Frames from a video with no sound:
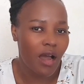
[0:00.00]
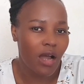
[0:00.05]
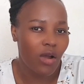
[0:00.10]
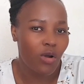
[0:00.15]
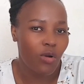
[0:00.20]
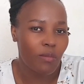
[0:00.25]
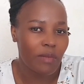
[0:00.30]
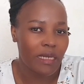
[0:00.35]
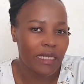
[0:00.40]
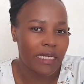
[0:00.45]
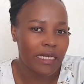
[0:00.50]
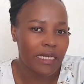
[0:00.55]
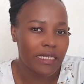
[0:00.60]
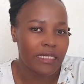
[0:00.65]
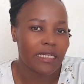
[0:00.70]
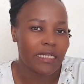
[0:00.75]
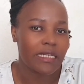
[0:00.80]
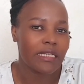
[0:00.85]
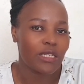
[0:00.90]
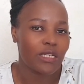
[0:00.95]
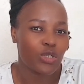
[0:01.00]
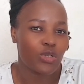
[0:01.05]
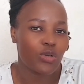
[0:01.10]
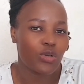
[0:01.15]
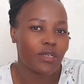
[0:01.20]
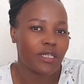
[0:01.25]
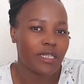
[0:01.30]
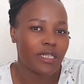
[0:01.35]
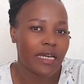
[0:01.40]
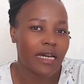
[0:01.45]
complicated. It's
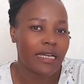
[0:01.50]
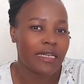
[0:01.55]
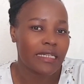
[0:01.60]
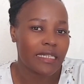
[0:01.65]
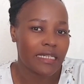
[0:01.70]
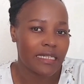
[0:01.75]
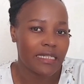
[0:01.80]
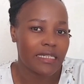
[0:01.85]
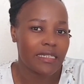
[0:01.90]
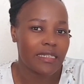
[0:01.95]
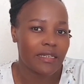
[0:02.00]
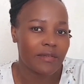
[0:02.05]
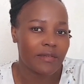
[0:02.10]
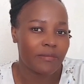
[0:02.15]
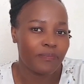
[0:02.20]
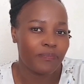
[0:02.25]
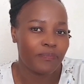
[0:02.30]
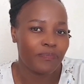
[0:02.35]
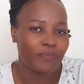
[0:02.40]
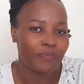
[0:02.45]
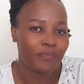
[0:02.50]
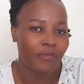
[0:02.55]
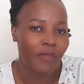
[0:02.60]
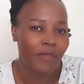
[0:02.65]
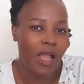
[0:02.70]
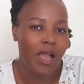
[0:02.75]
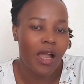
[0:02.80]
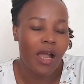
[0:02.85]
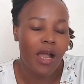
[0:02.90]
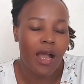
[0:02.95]
not that easy.
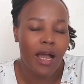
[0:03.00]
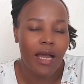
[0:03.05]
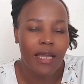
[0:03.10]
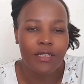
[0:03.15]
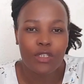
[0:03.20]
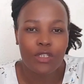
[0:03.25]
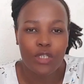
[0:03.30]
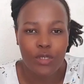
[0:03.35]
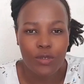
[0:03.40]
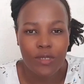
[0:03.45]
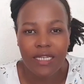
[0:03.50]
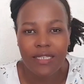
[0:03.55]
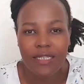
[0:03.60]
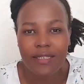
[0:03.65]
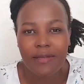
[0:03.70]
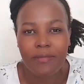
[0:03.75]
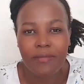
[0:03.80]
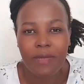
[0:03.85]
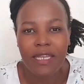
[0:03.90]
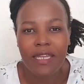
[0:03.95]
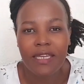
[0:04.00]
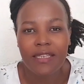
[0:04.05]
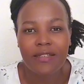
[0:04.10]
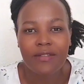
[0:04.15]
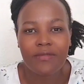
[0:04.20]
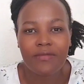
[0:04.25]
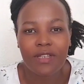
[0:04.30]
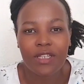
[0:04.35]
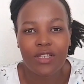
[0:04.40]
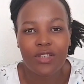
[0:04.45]
I'll see you next in my
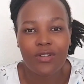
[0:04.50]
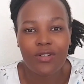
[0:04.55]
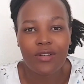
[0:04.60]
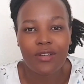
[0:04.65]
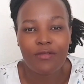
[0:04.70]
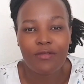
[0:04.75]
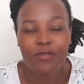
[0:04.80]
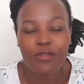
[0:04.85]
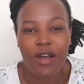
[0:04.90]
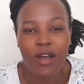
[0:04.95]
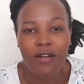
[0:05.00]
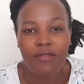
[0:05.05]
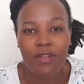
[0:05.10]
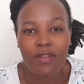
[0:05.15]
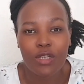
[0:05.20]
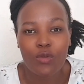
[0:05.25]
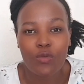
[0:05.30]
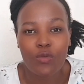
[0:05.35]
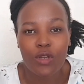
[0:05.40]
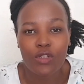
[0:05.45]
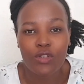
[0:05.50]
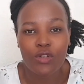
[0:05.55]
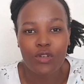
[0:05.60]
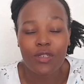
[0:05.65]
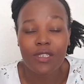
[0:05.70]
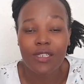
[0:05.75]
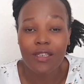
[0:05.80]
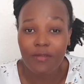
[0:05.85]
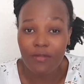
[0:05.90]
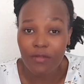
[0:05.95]
next video. If you have any
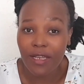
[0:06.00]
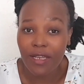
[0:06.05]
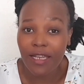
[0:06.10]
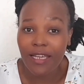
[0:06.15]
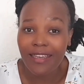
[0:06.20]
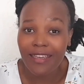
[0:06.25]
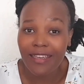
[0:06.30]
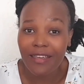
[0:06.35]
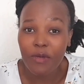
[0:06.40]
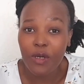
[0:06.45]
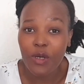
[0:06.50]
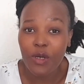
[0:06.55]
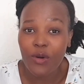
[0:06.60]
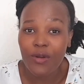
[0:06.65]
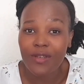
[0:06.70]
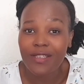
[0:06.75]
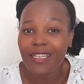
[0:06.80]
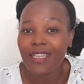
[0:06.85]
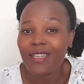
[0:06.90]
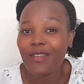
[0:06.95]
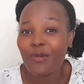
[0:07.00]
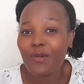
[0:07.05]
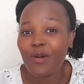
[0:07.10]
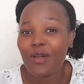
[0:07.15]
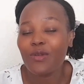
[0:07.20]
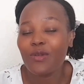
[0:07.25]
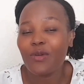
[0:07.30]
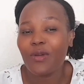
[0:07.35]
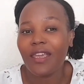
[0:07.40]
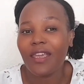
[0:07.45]
questions, if you're liking my content, you
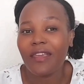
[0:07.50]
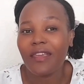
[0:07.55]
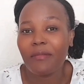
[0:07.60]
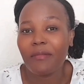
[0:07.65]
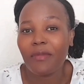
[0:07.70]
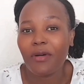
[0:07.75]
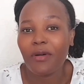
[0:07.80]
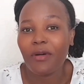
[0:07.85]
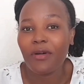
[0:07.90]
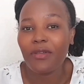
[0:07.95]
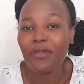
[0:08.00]
want to hear more,